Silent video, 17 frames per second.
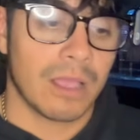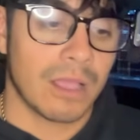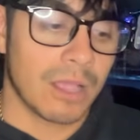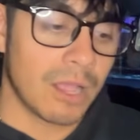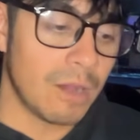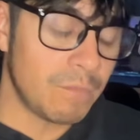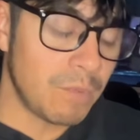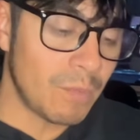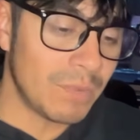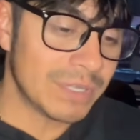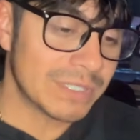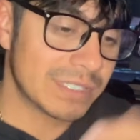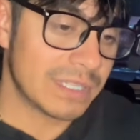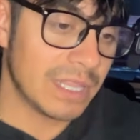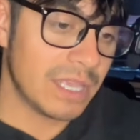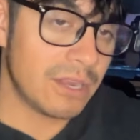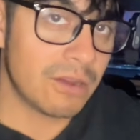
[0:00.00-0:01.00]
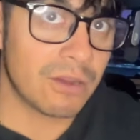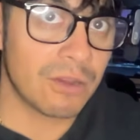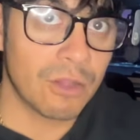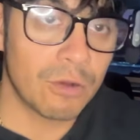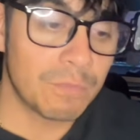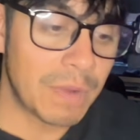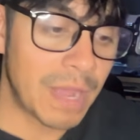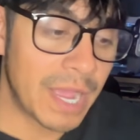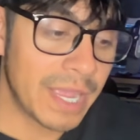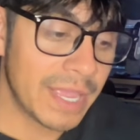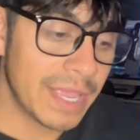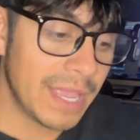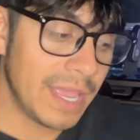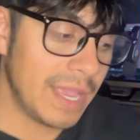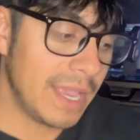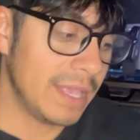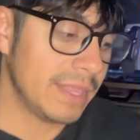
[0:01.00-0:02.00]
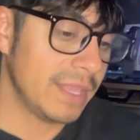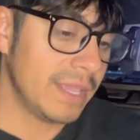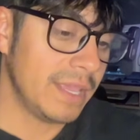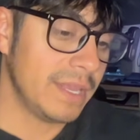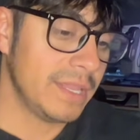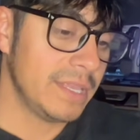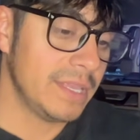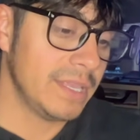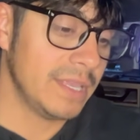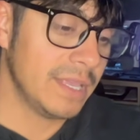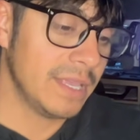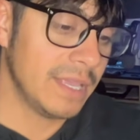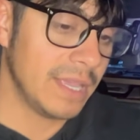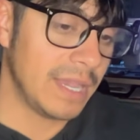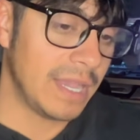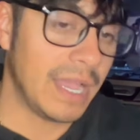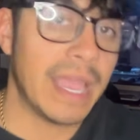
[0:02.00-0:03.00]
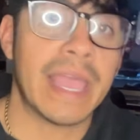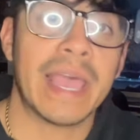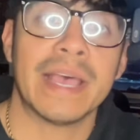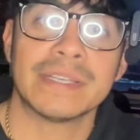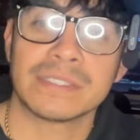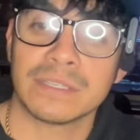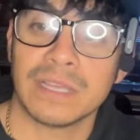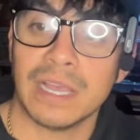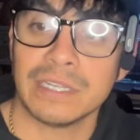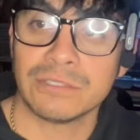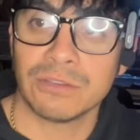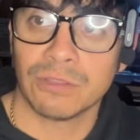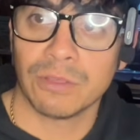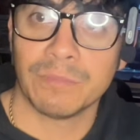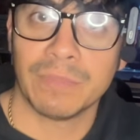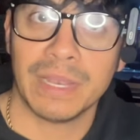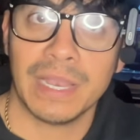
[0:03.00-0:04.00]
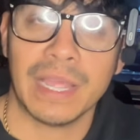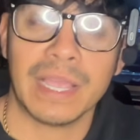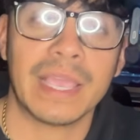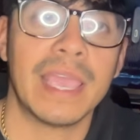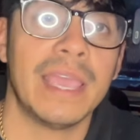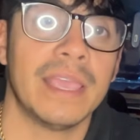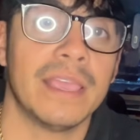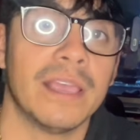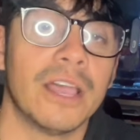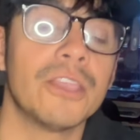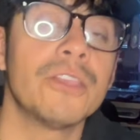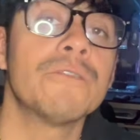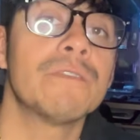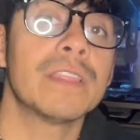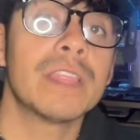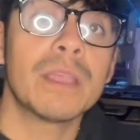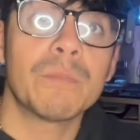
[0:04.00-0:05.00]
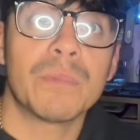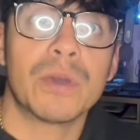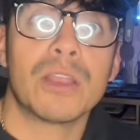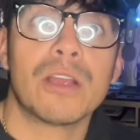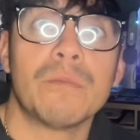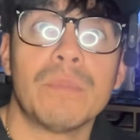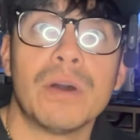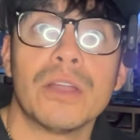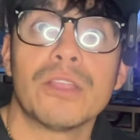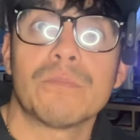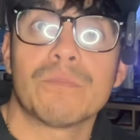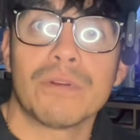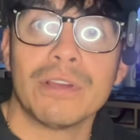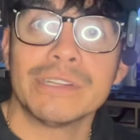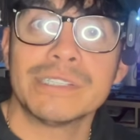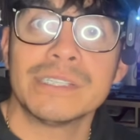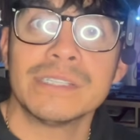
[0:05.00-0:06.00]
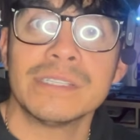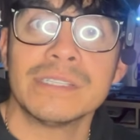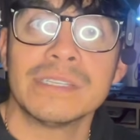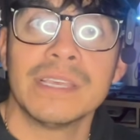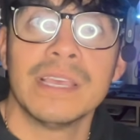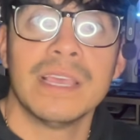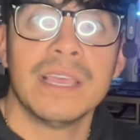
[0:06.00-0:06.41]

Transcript: couple months later go by, and then I told him, like, "Hey, are you feeling better about your purchase?